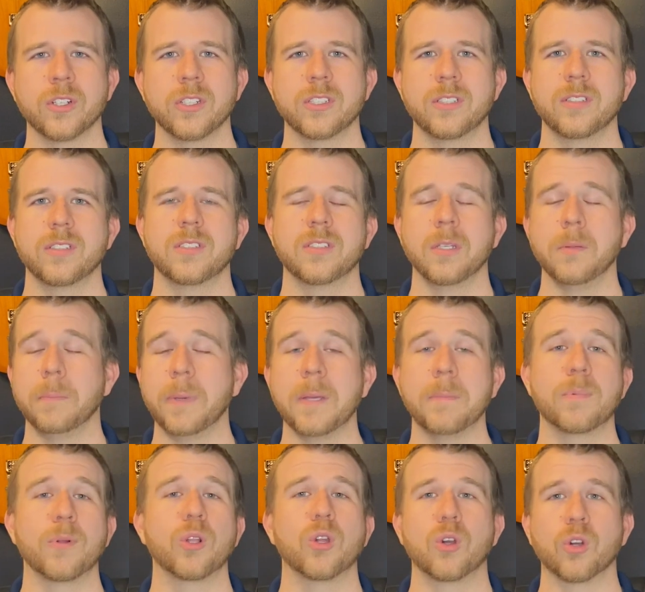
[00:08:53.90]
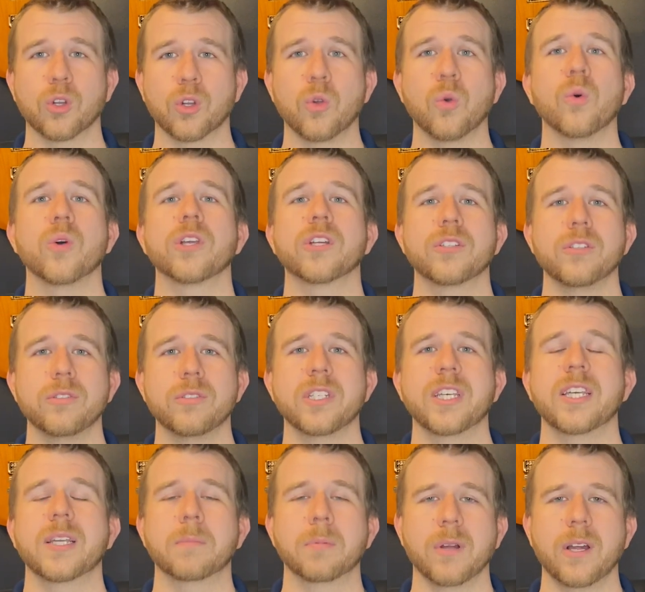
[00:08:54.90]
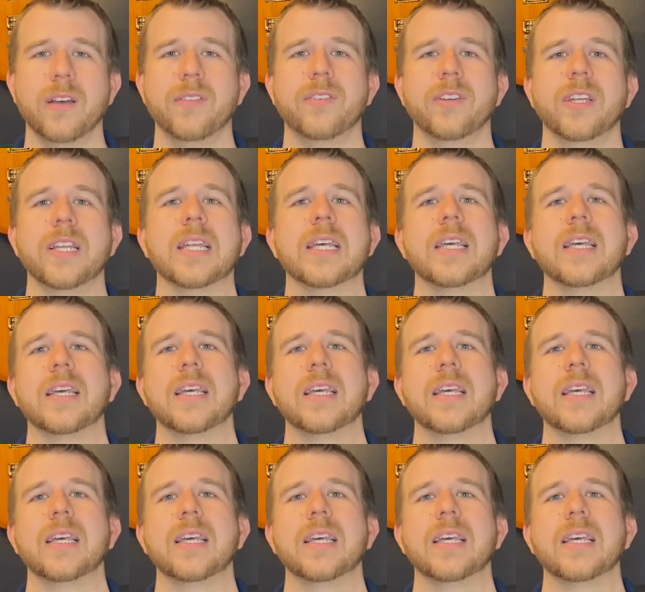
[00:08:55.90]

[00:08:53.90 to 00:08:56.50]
Some people are going to take profit,